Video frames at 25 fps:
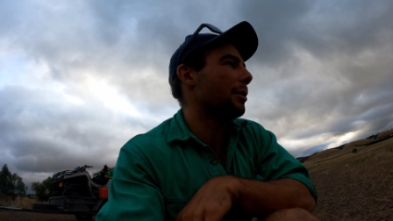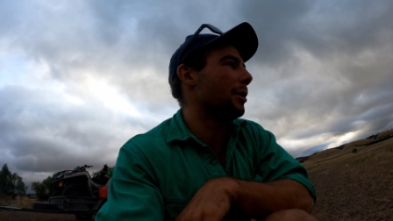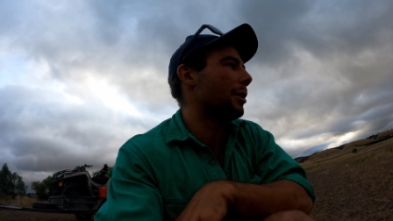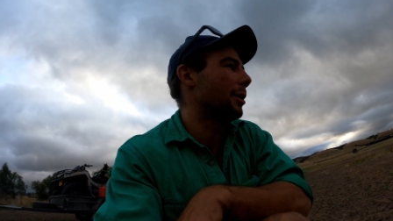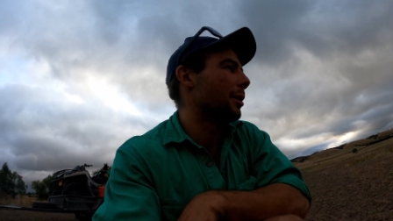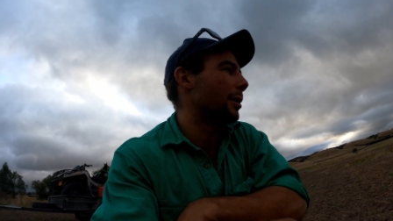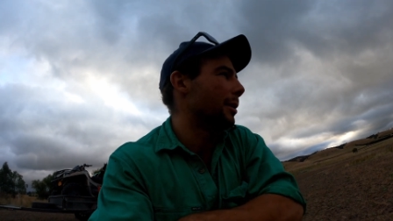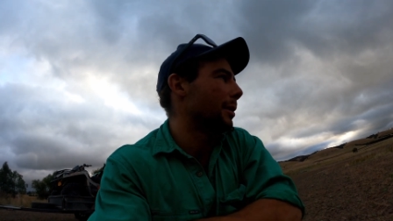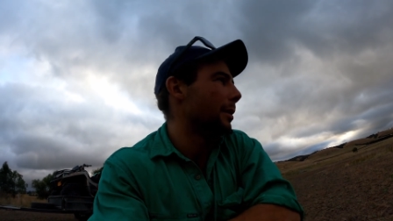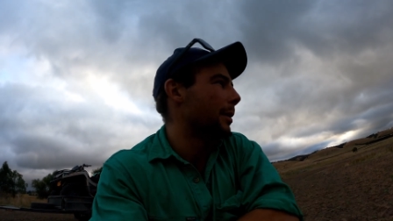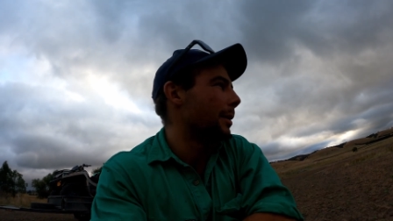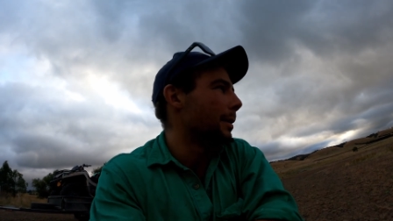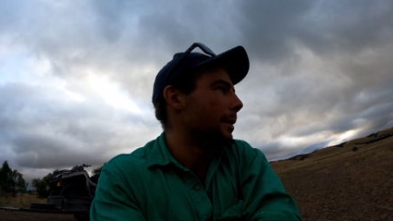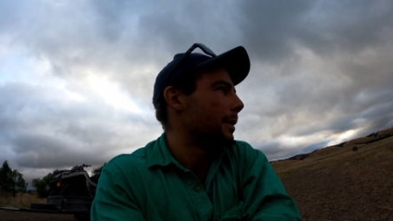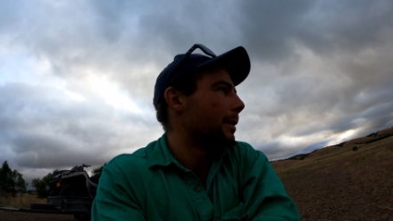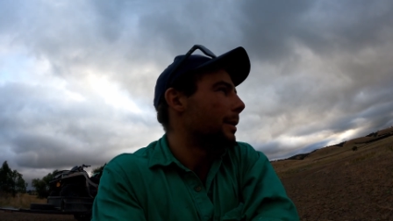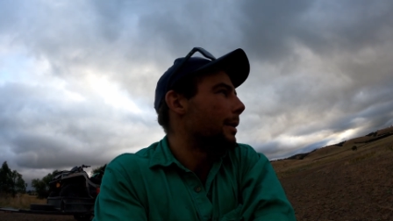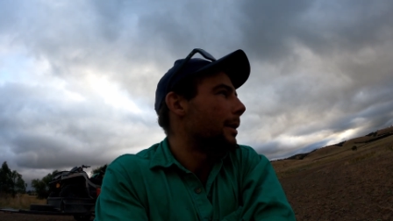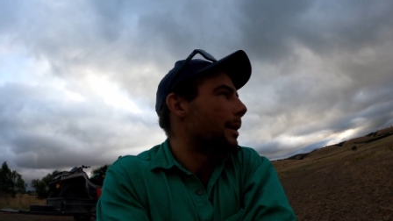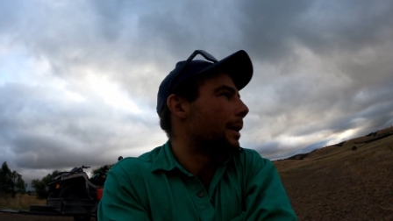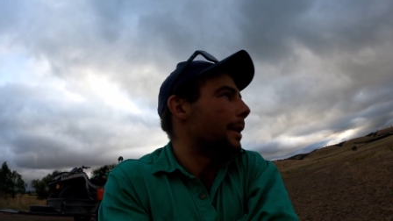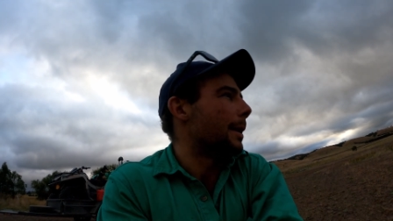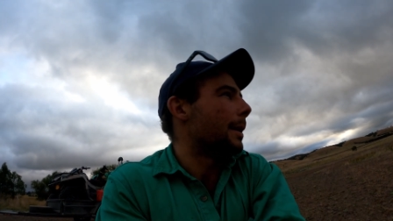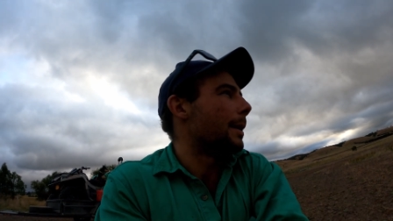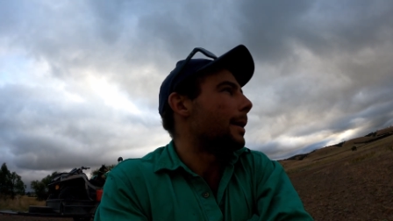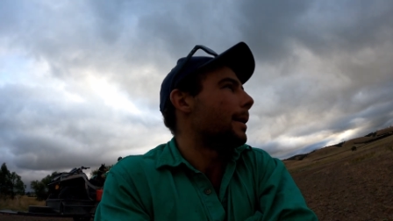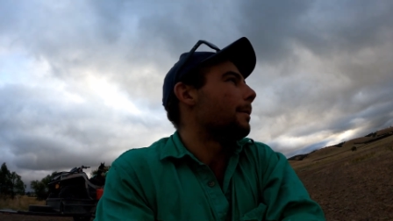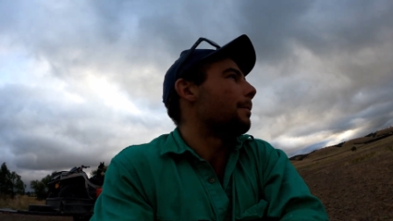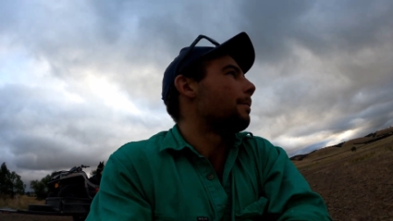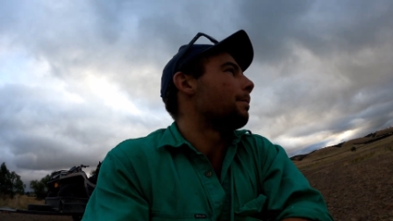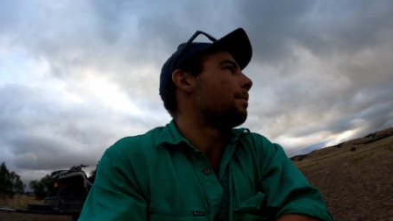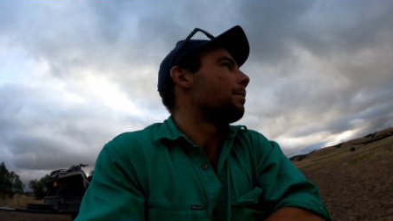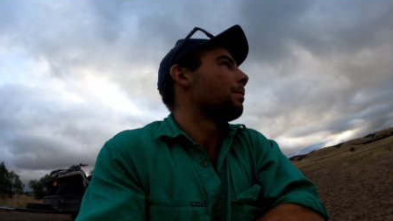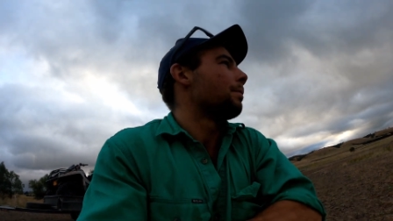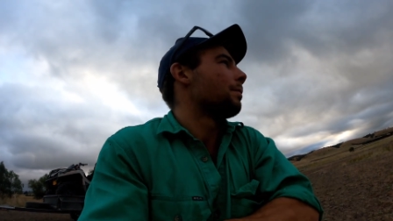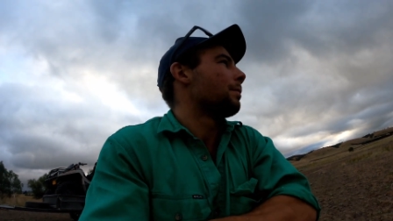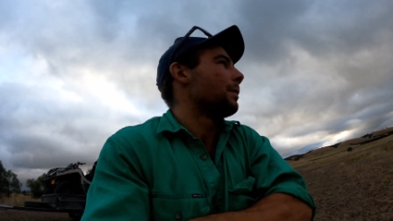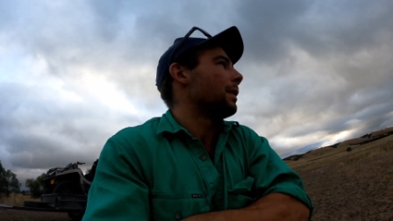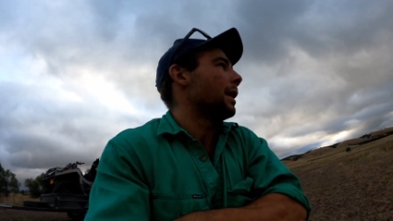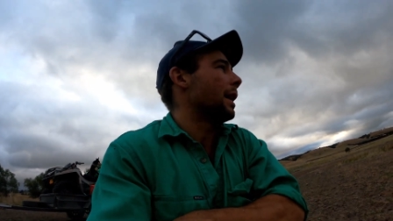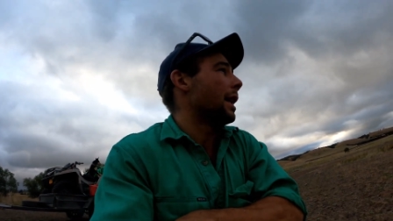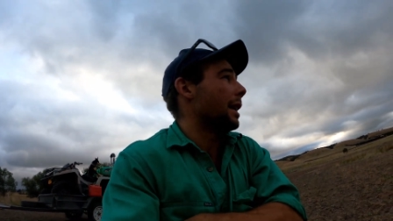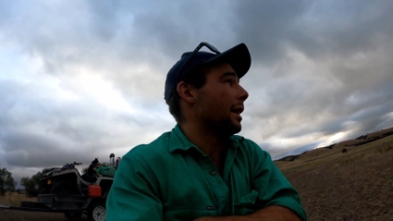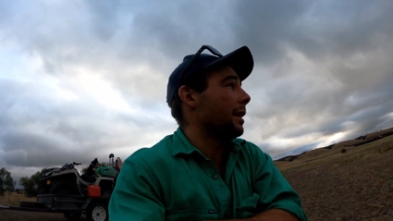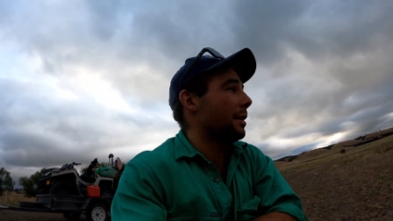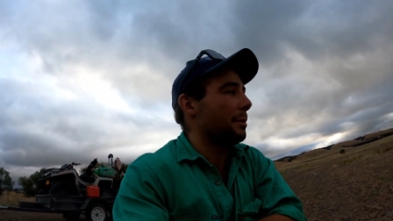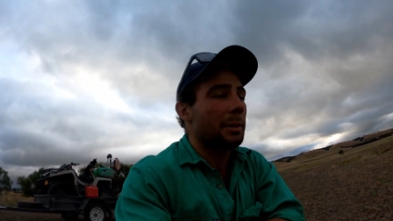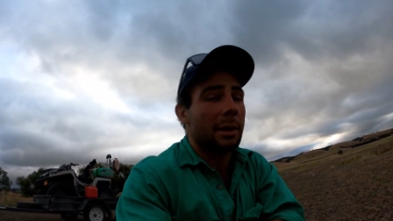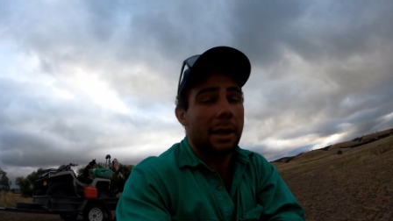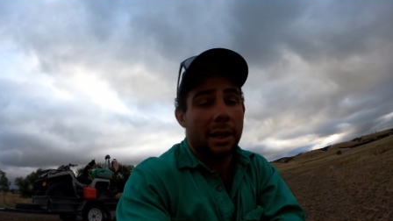But
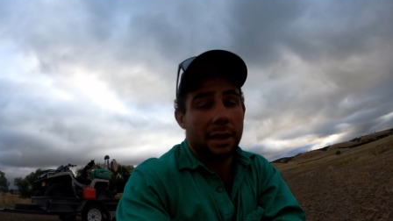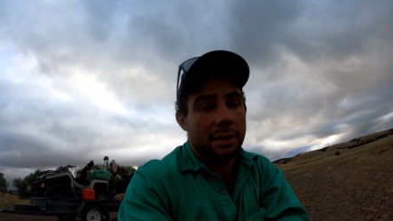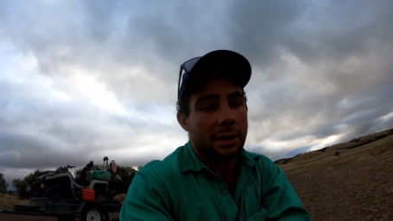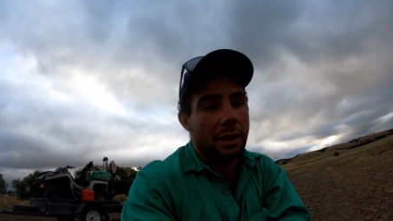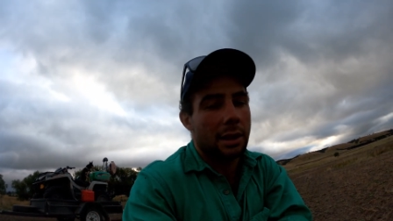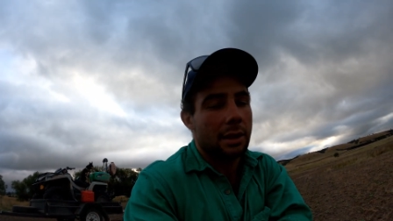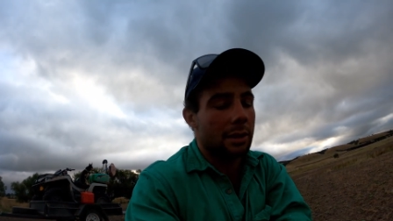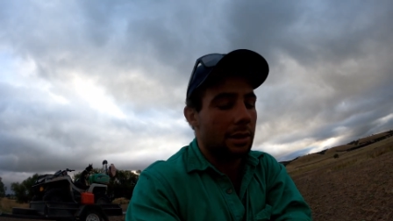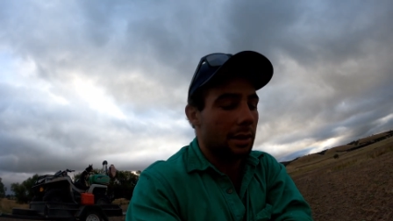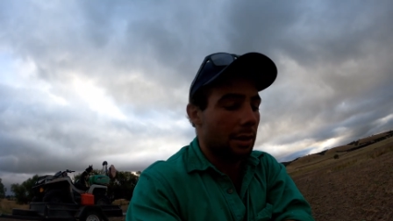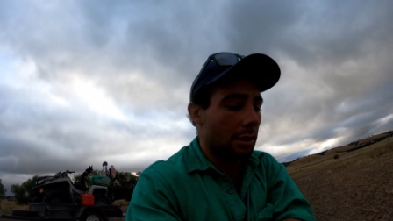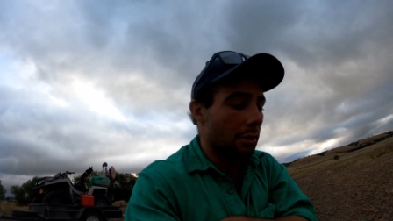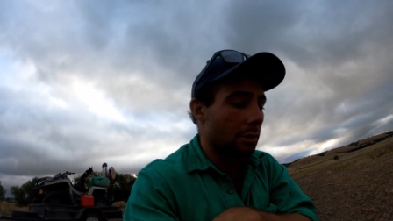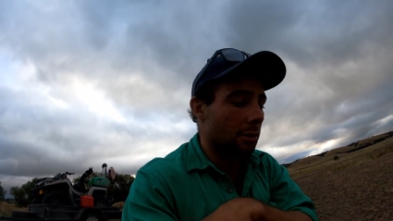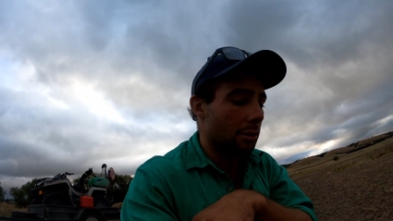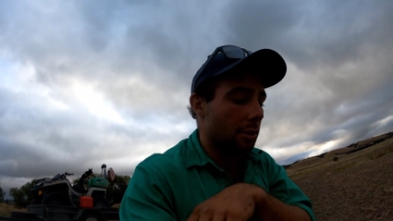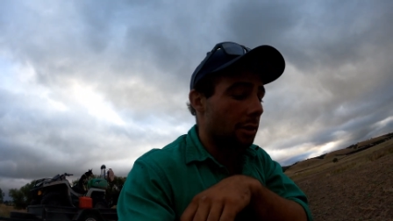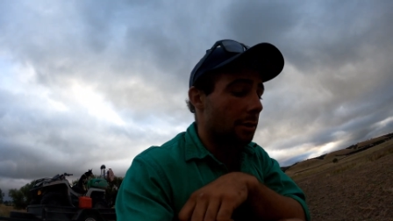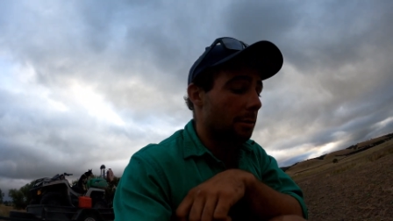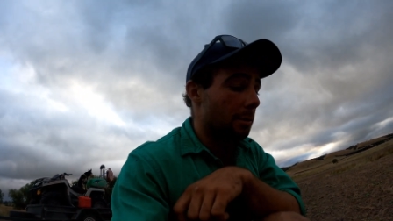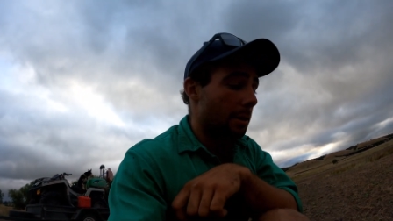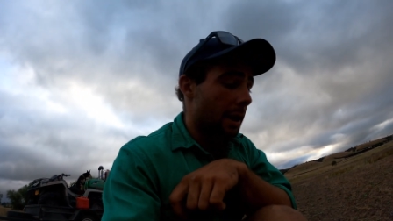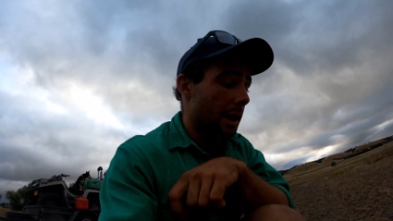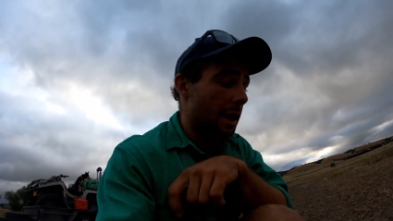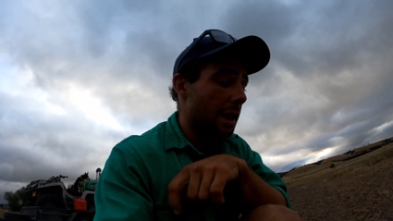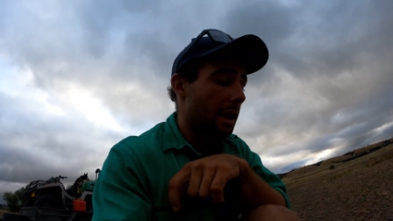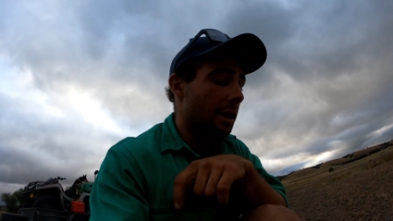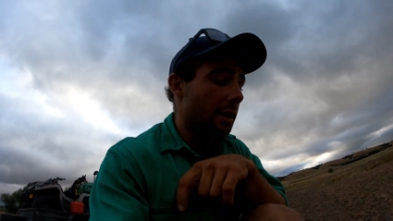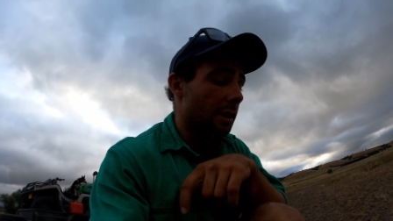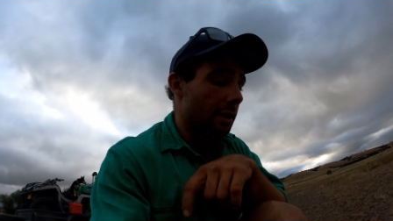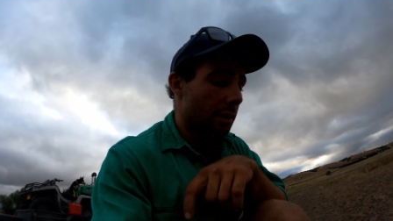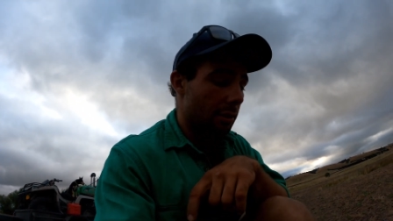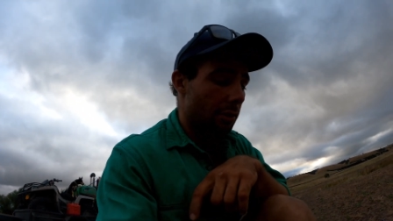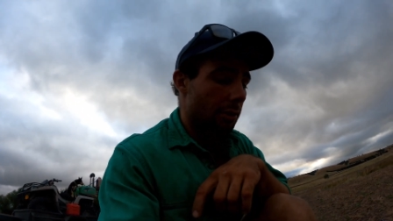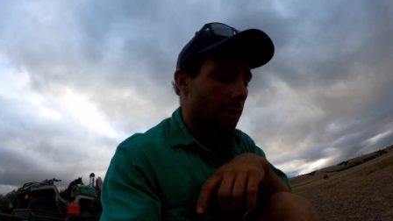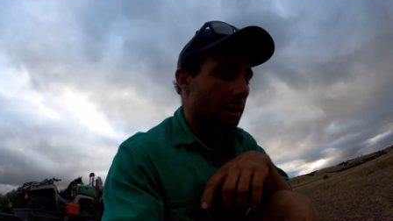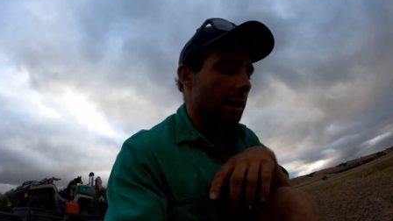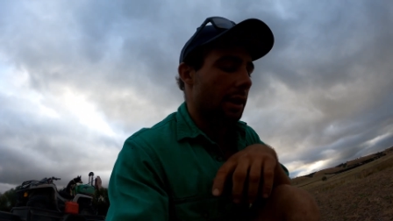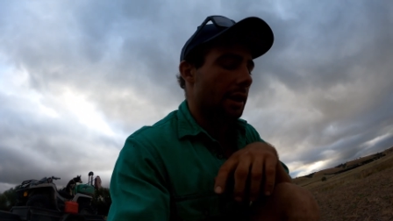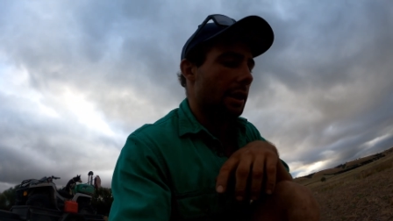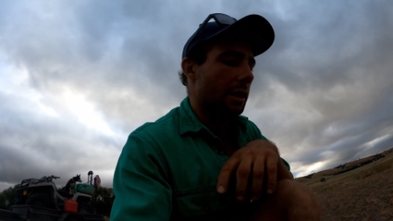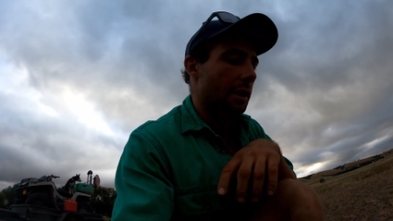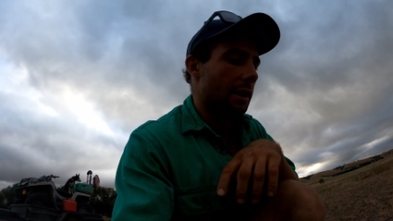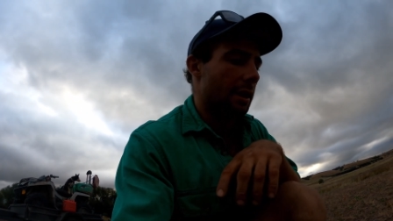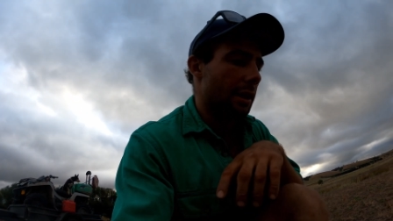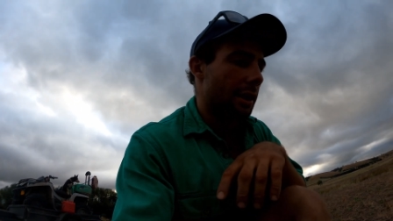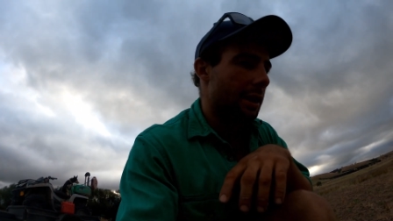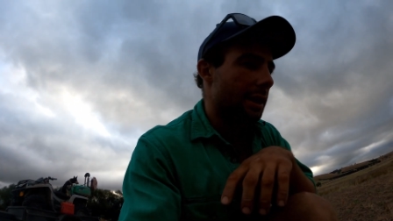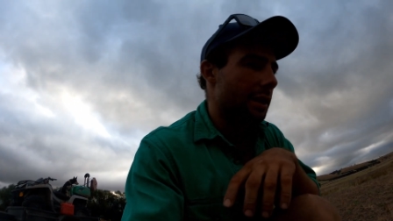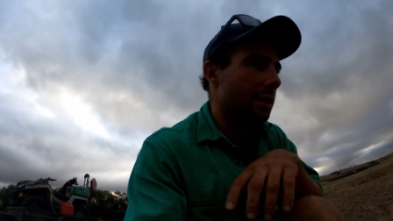yeah, this paddock's actually not too bad looking at
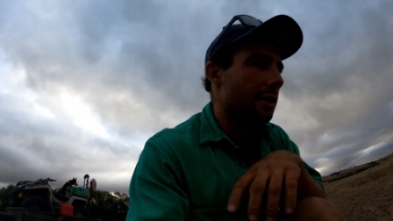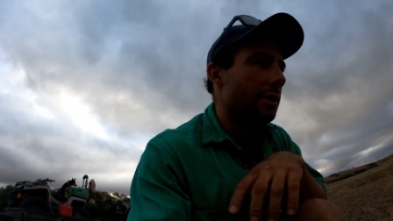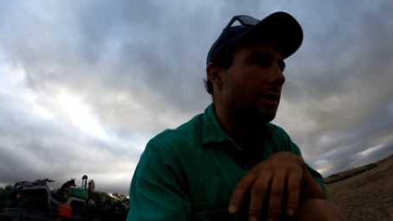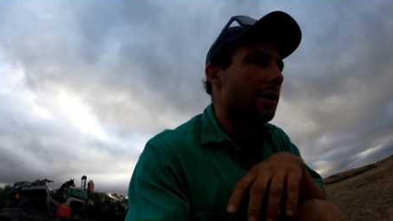it now.